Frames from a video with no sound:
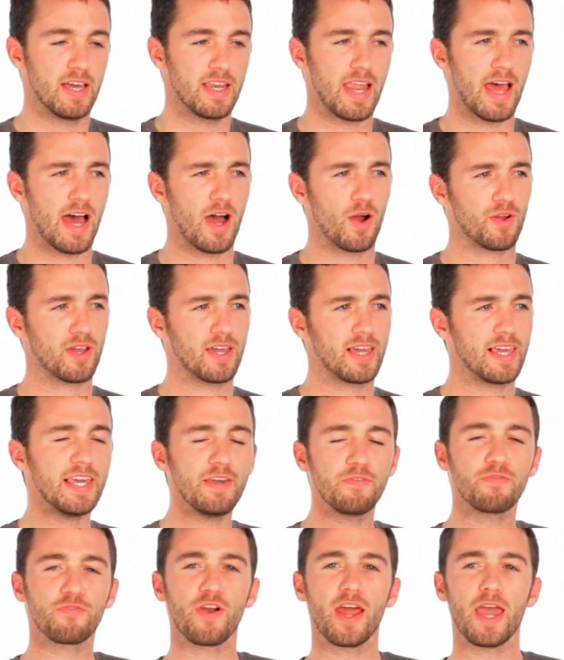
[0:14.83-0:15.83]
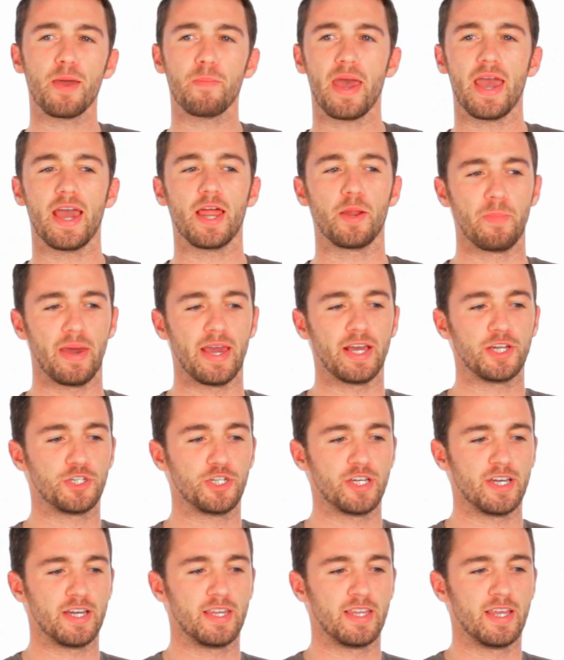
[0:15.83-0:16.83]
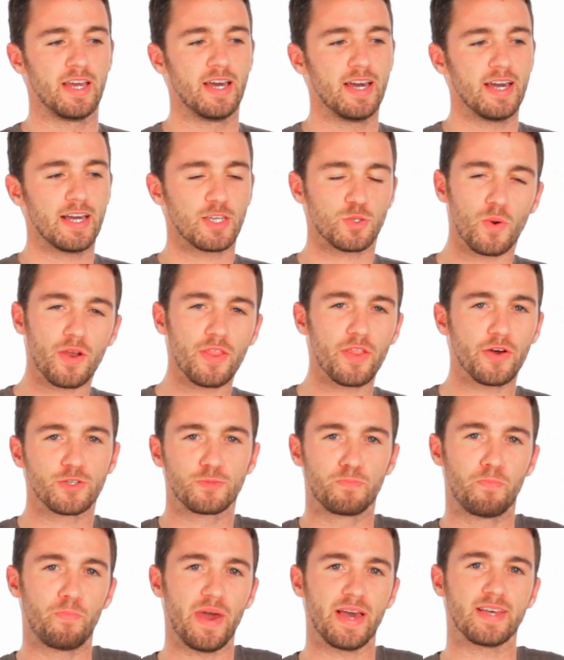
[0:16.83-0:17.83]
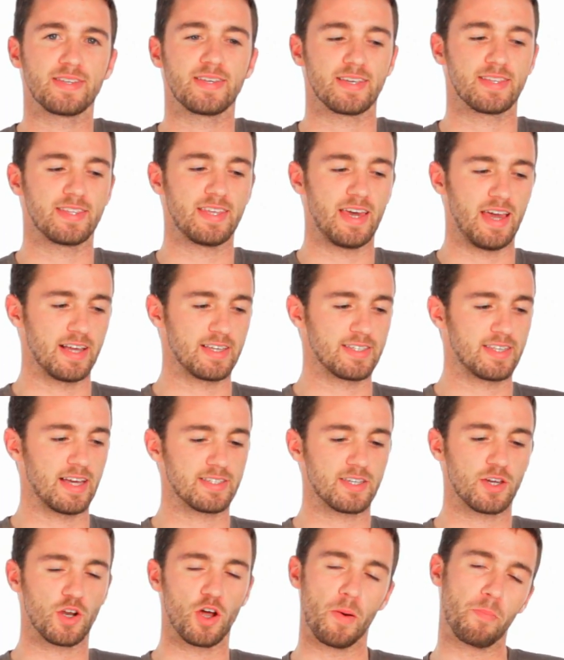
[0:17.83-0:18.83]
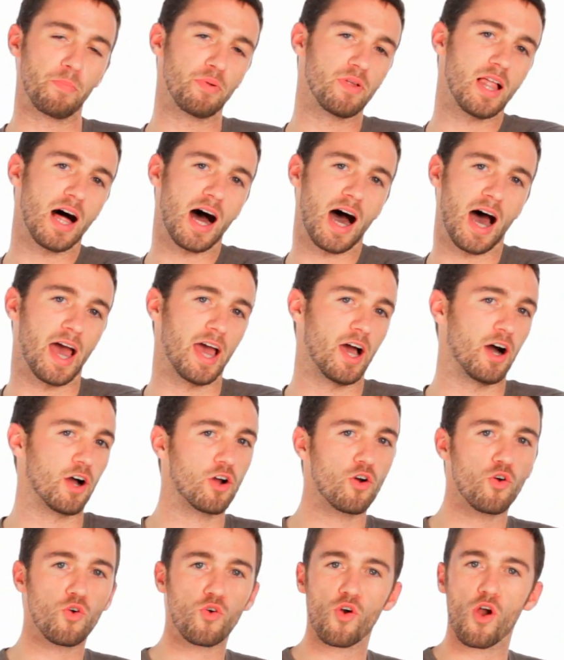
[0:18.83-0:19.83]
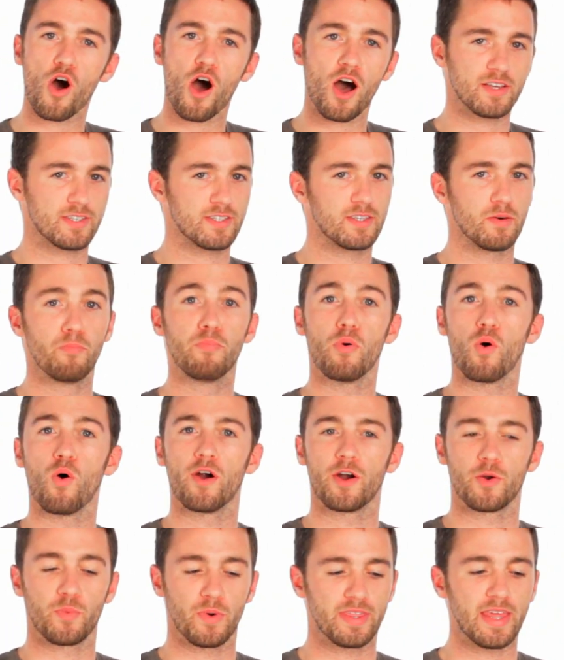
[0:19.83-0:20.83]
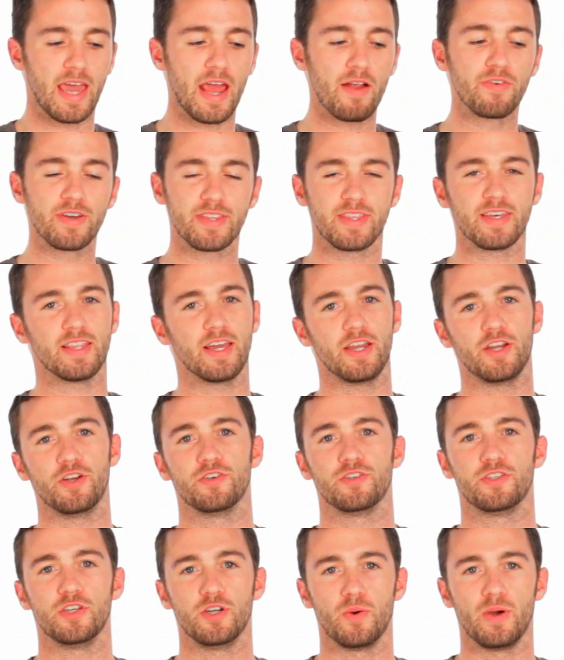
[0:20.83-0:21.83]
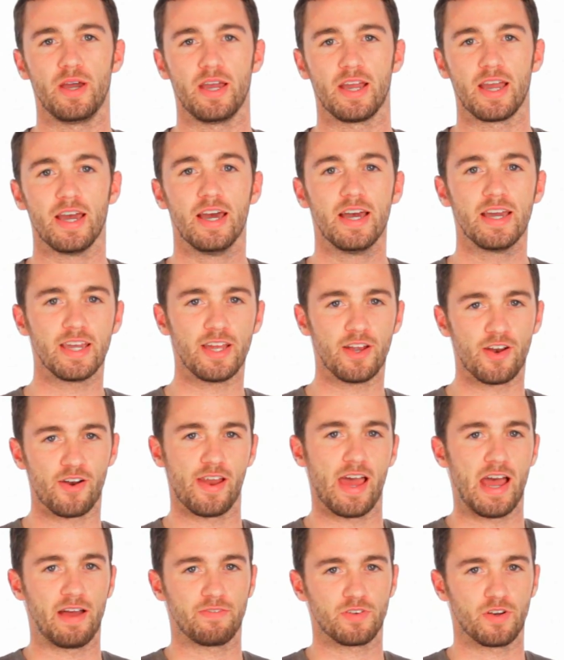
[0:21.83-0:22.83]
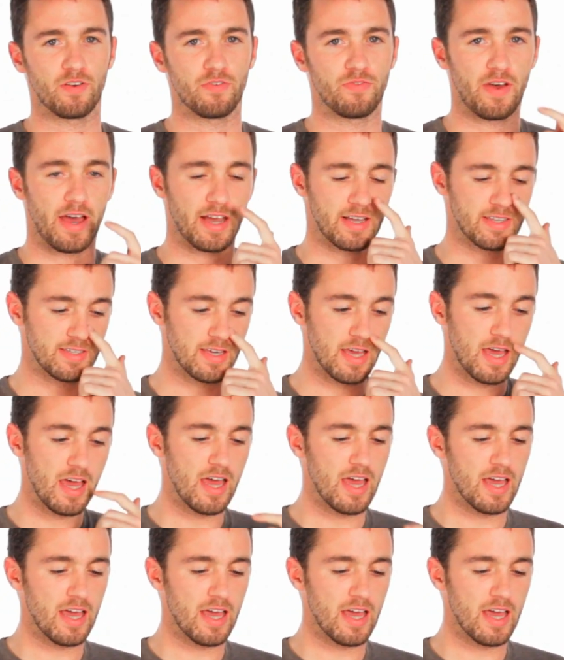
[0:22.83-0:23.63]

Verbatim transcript: Now, keyframe animation is one of those basic things that's gonna apply across the board with everything that you're doing here in After Effects.